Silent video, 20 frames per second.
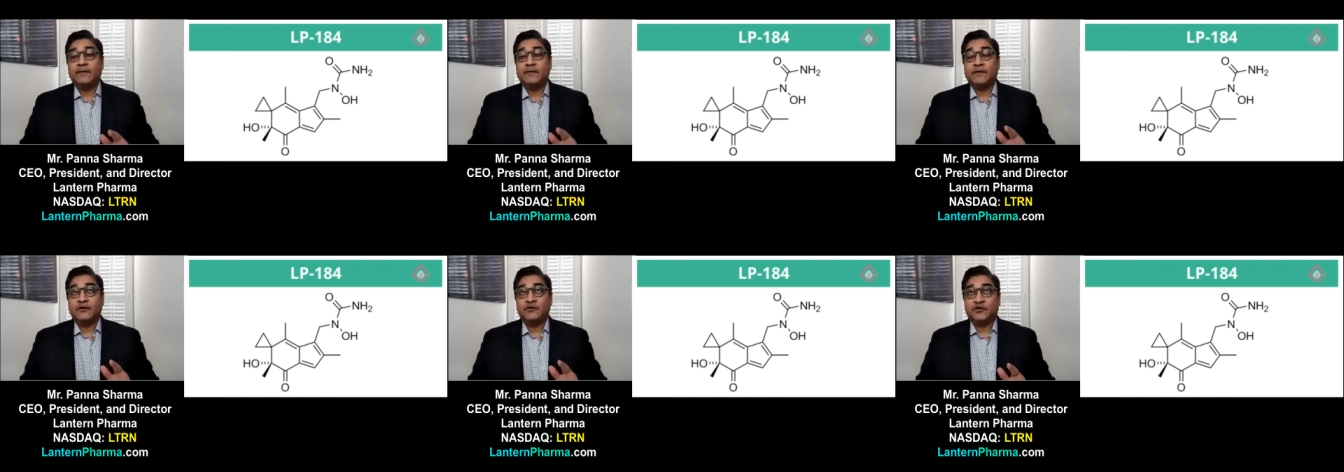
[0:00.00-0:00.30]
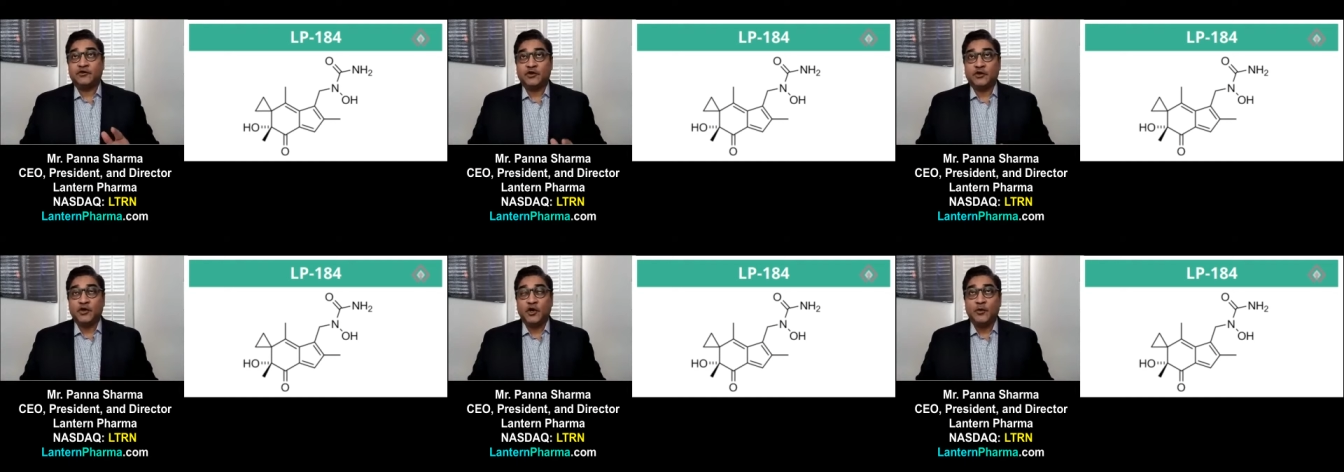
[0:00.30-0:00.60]
the
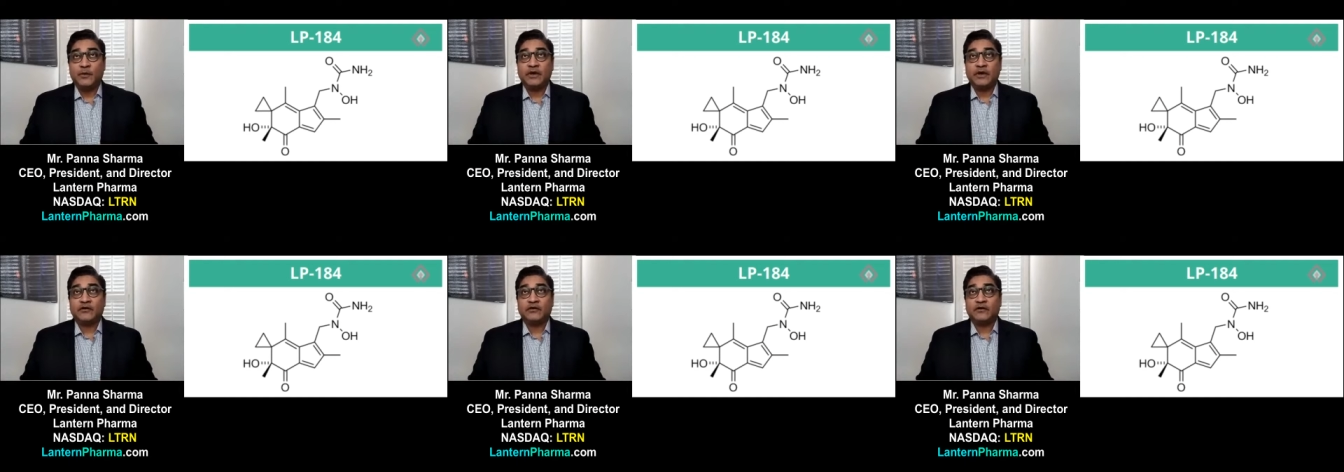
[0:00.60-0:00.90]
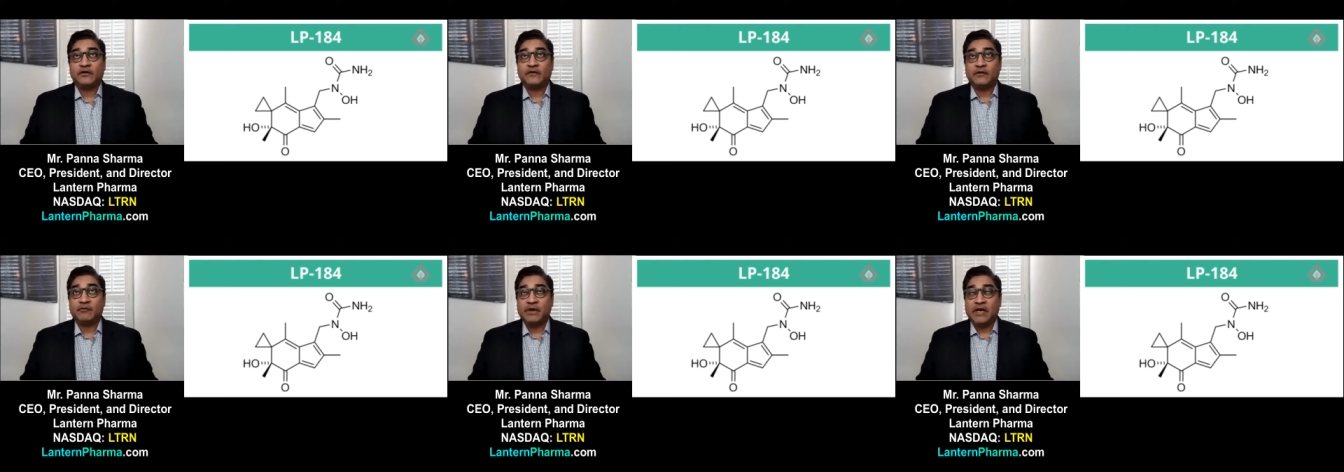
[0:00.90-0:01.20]

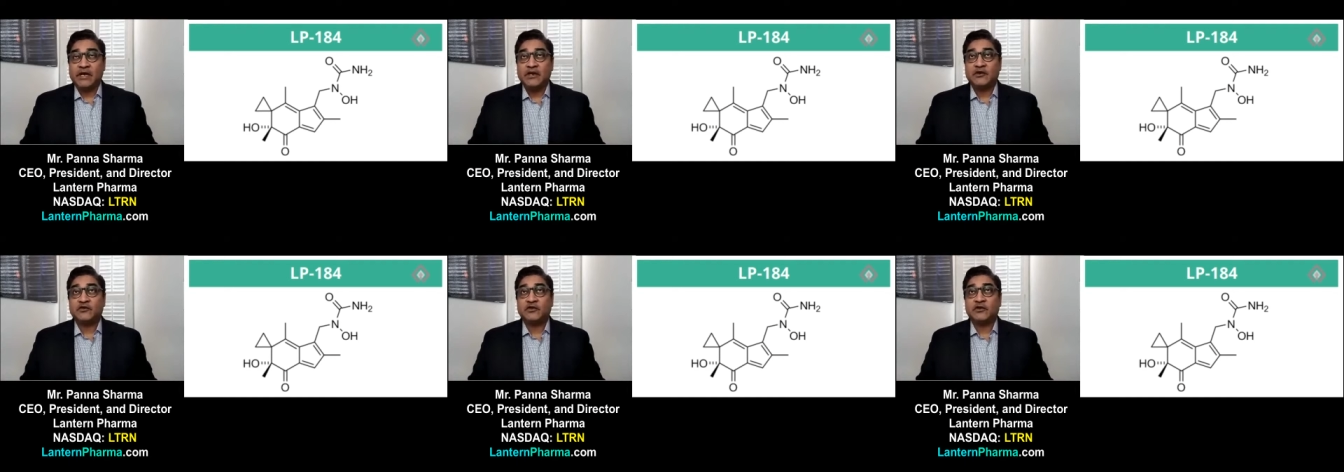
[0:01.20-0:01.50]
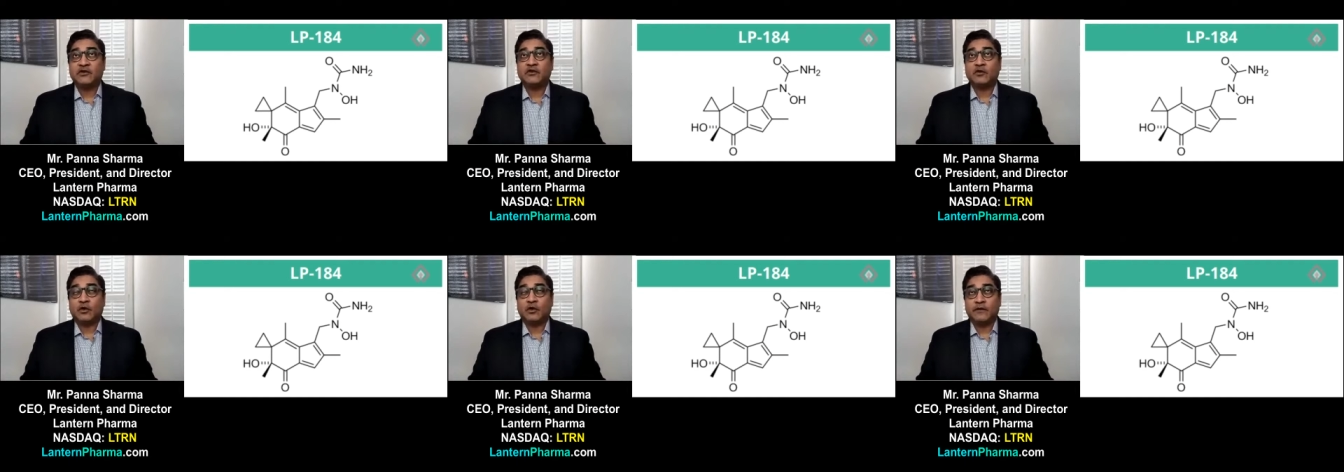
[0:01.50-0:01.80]
genomics of the
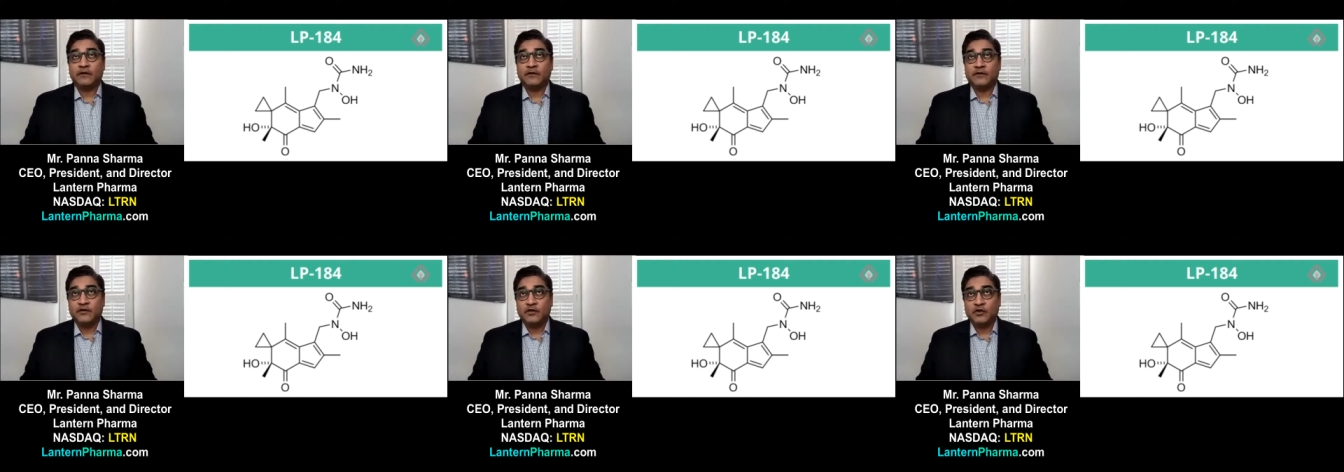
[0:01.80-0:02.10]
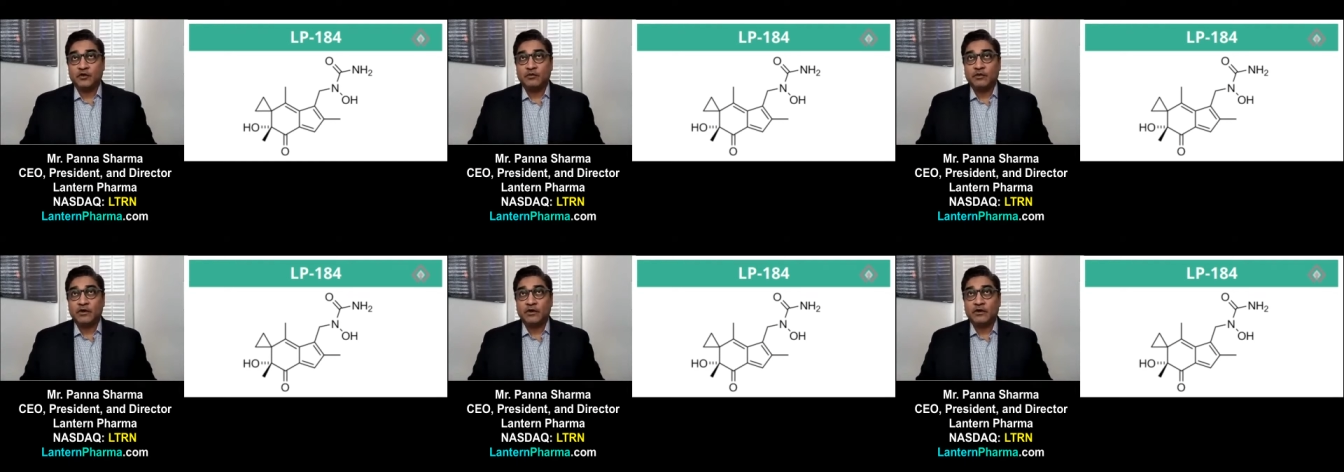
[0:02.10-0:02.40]
patient or the
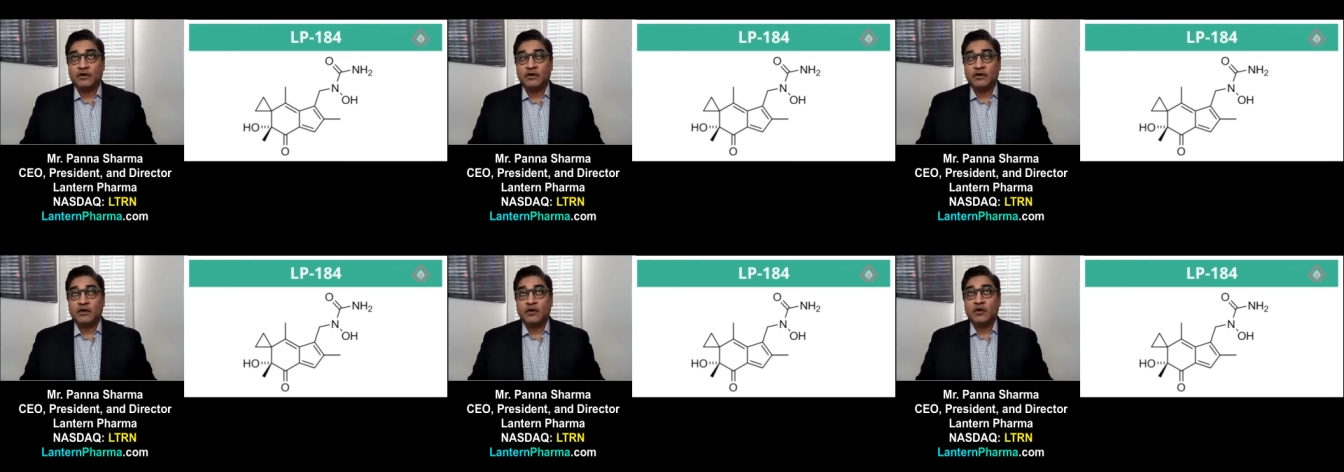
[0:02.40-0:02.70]
tumor